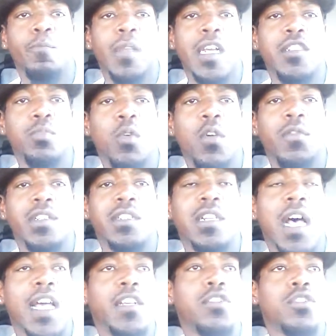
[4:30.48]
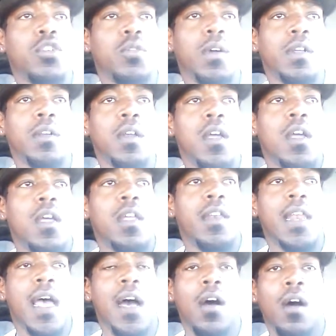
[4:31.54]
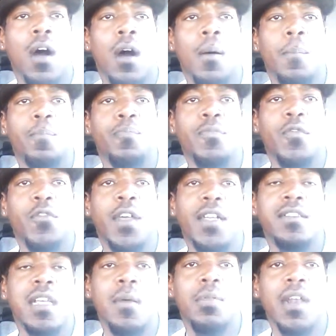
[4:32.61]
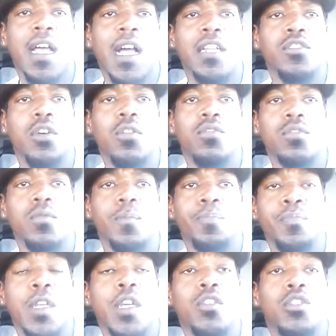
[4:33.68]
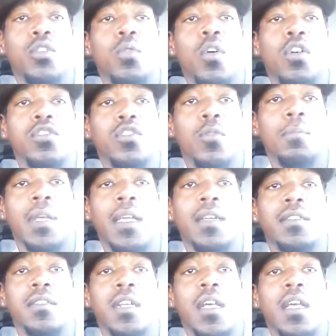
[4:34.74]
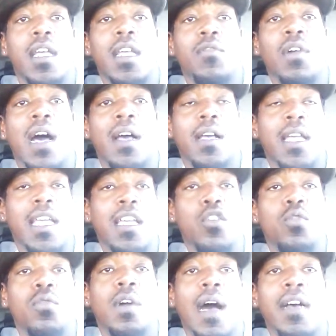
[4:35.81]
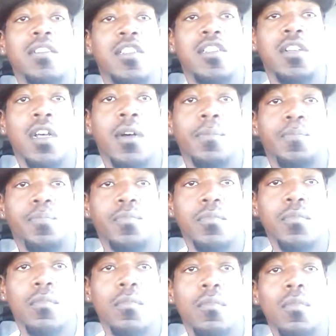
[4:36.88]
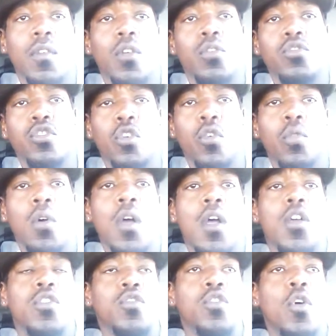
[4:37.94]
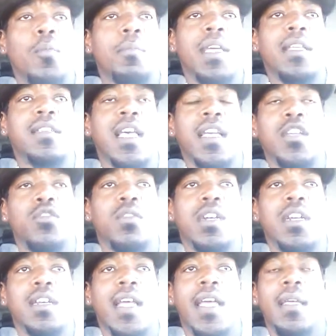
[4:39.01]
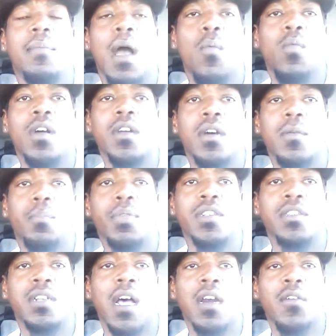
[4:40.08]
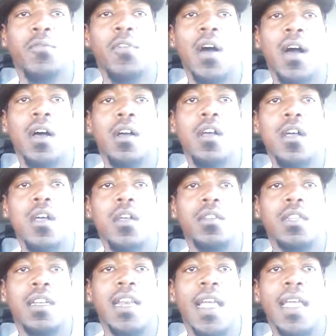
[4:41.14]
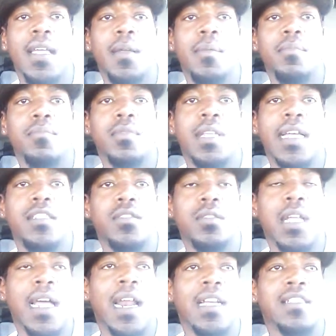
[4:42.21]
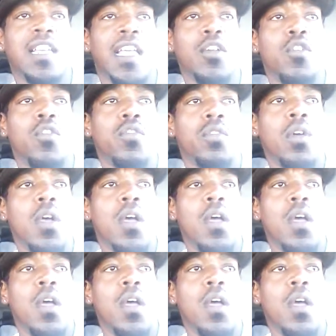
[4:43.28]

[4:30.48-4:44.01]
There's more of a science to it. Now, for example, like I told you, Shu also means he who rises up. So, me taking on the name, I want to personify the name that I take on.